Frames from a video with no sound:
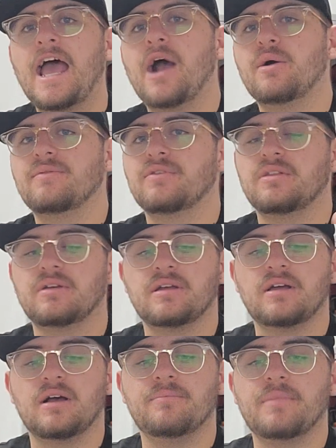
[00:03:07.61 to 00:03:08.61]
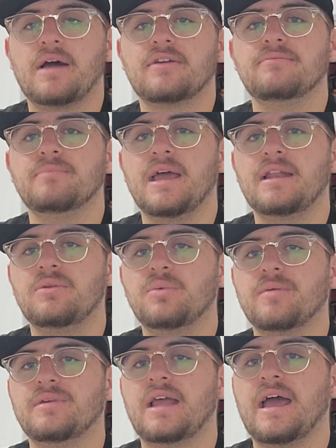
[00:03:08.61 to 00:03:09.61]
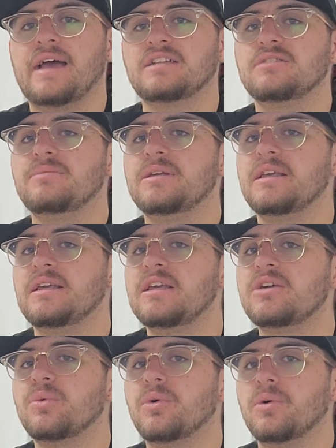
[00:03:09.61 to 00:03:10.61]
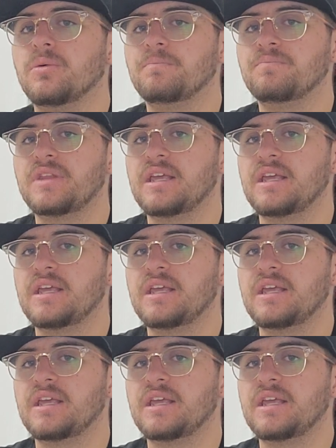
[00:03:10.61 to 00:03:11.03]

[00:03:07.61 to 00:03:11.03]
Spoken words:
However, the amount of men and women has to be equal,